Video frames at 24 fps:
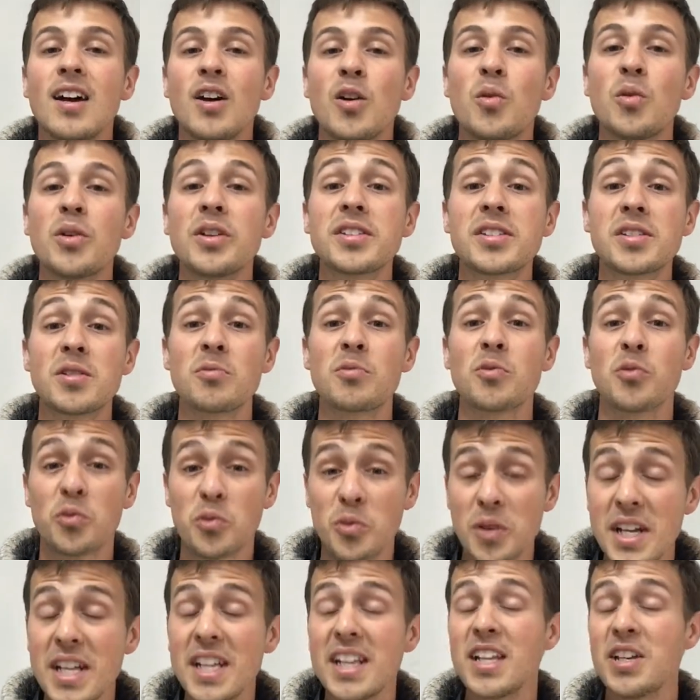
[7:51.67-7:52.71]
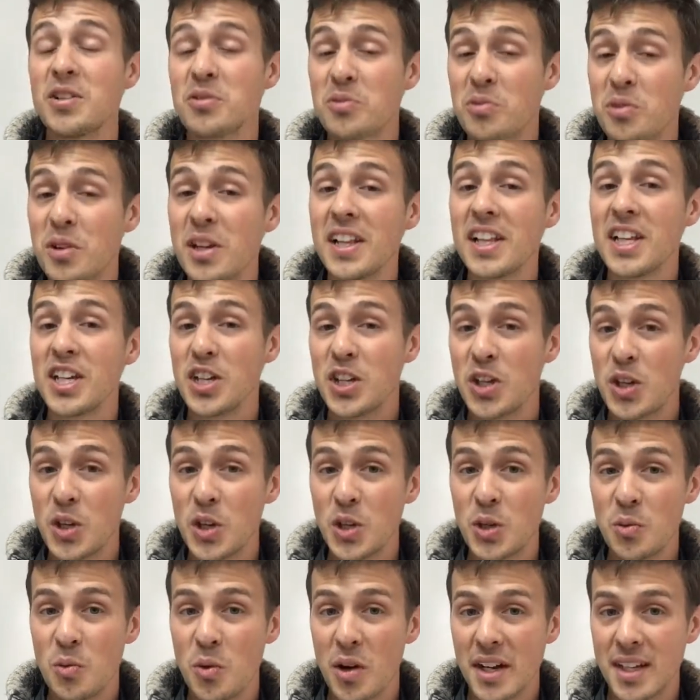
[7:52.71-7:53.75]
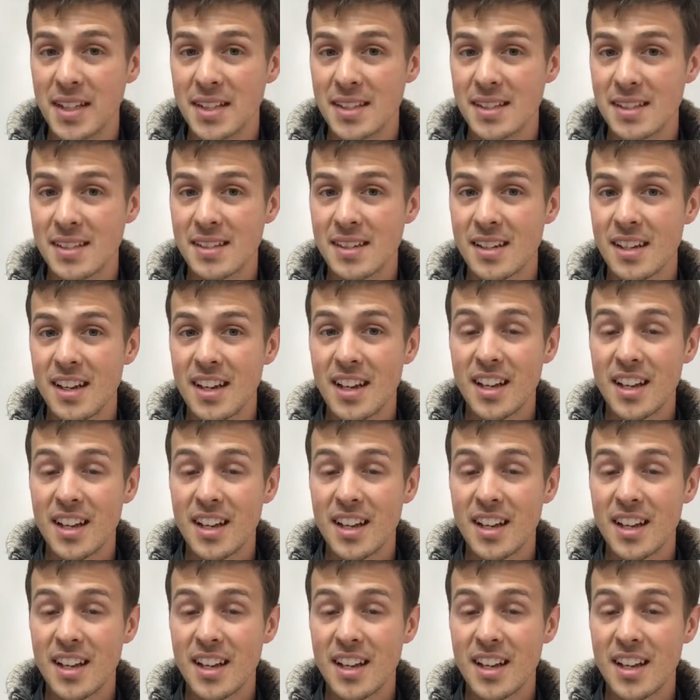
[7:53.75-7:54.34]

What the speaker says: with some really, really good ones.